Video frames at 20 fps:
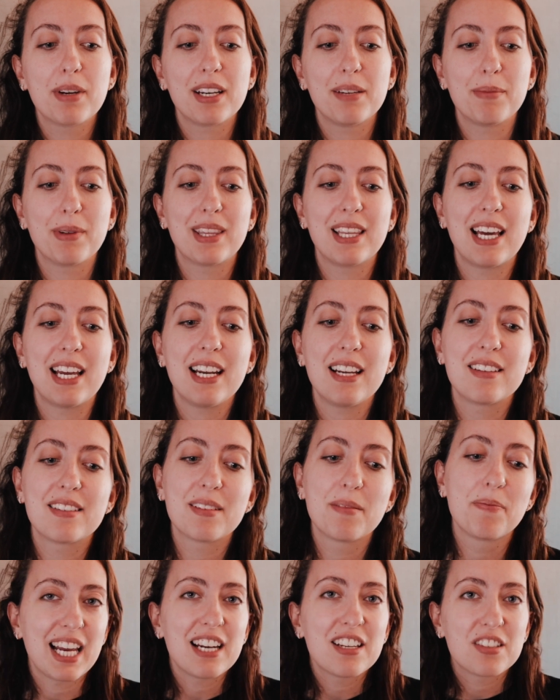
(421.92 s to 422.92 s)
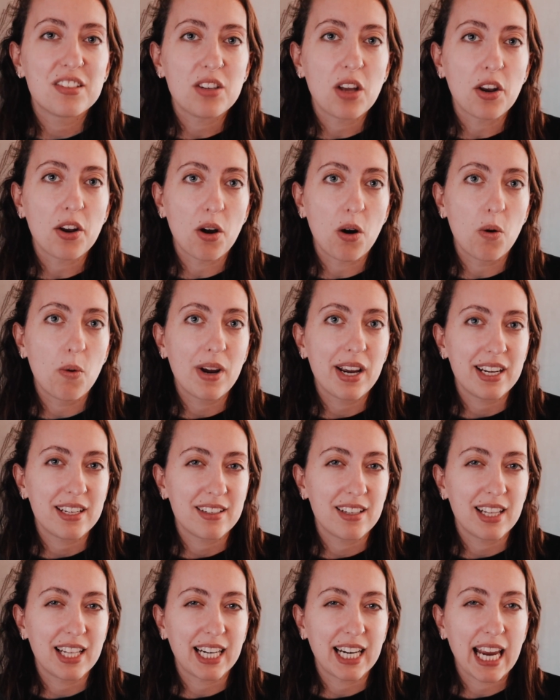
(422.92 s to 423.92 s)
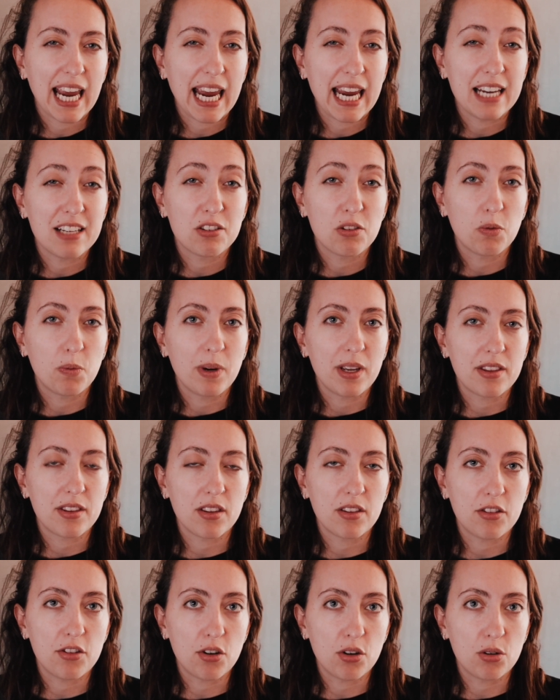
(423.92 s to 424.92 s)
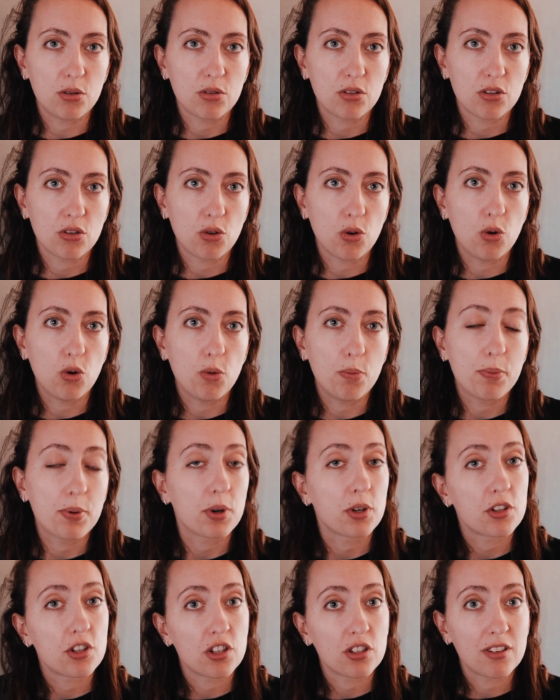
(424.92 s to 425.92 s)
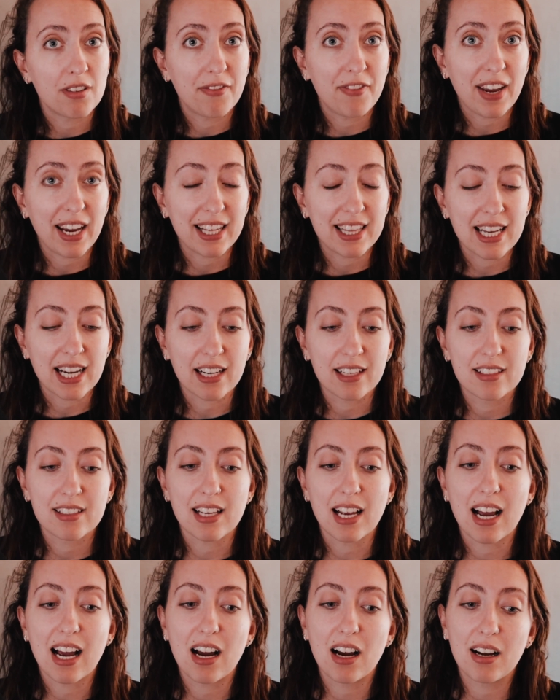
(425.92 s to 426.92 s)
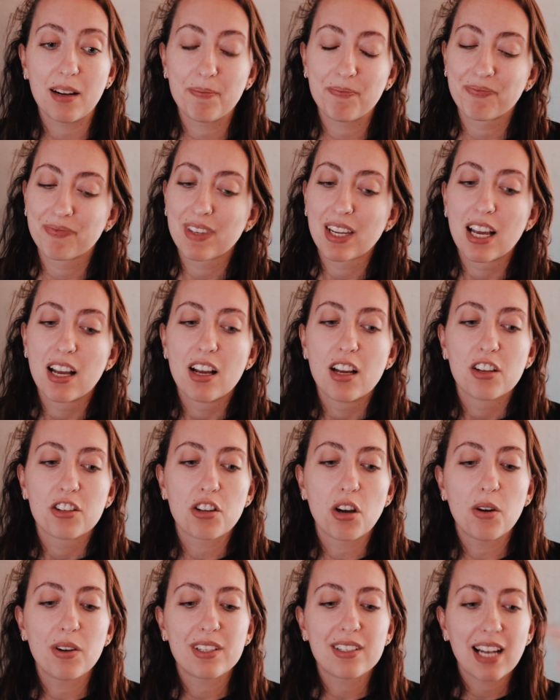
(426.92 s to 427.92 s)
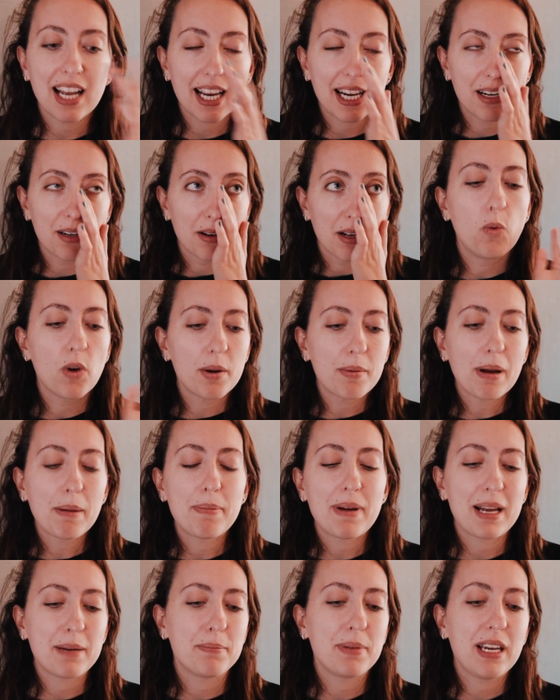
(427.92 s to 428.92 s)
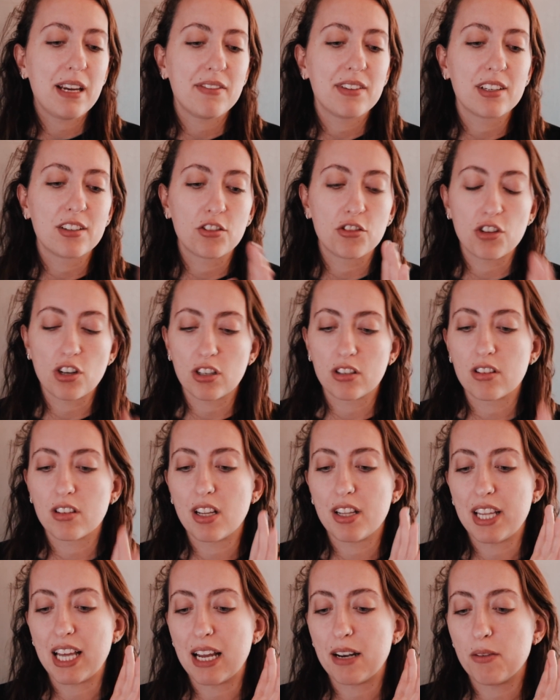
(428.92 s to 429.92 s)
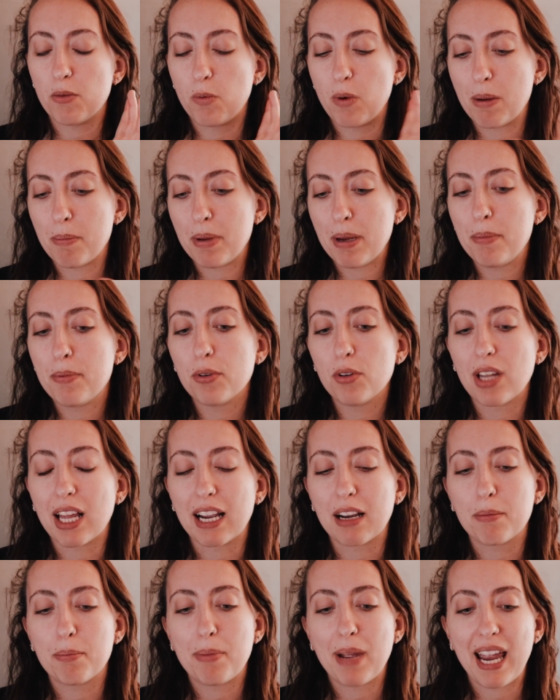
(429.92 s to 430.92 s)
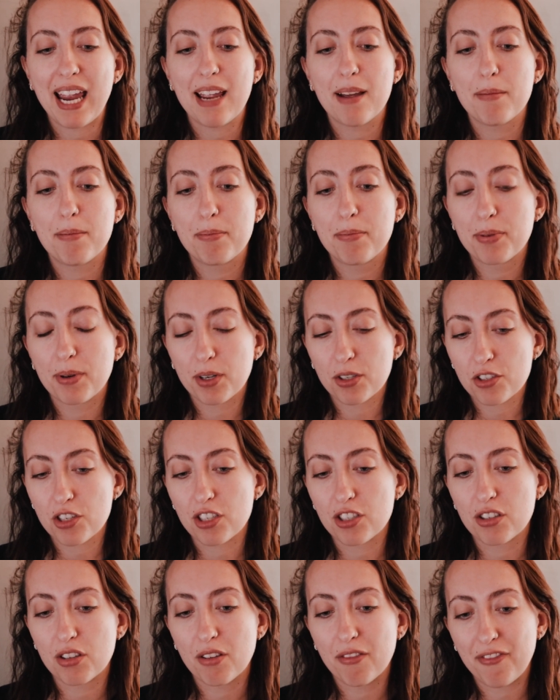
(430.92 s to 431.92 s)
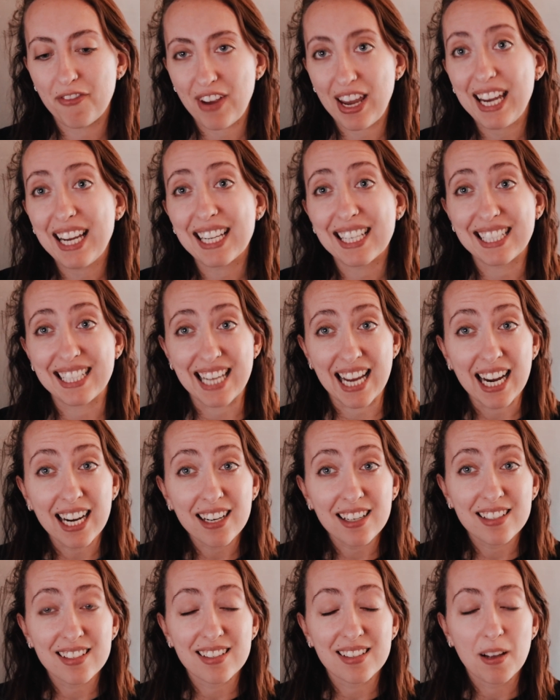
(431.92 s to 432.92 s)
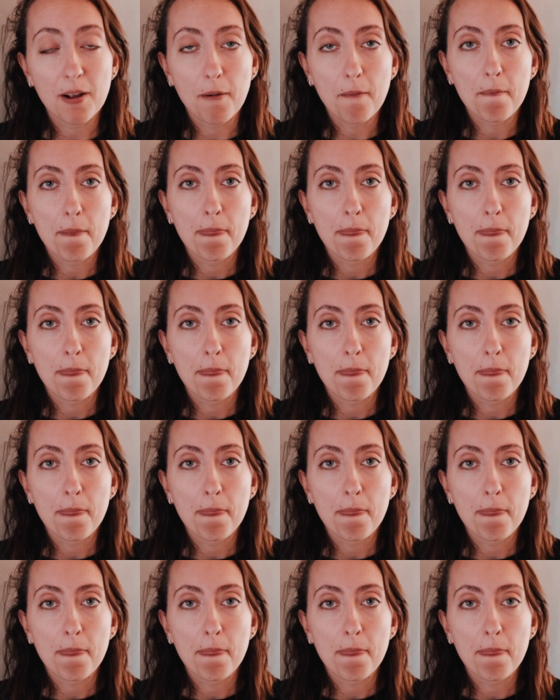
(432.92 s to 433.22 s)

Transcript: but but that is that is not always the case with those who purchase fake decks. So it's like, one of my pet peeves is just that when people like pay, purchase fake decks